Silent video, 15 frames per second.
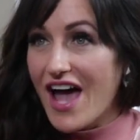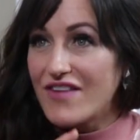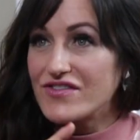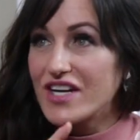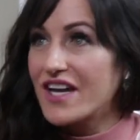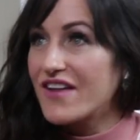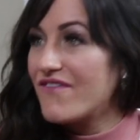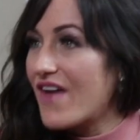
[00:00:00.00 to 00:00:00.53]

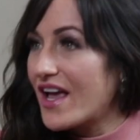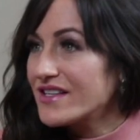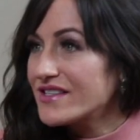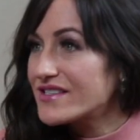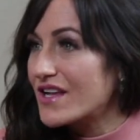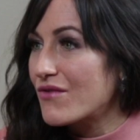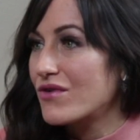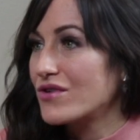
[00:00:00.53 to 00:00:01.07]
I've done
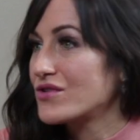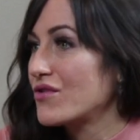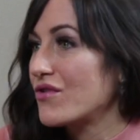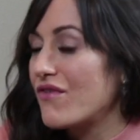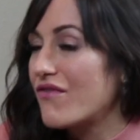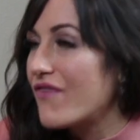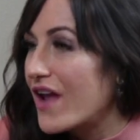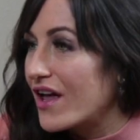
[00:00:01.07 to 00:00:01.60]
events that were
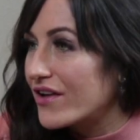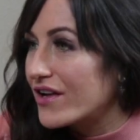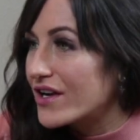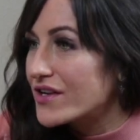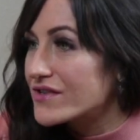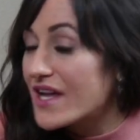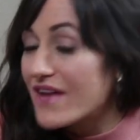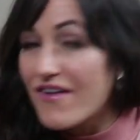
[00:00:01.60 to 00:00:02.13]
total failures.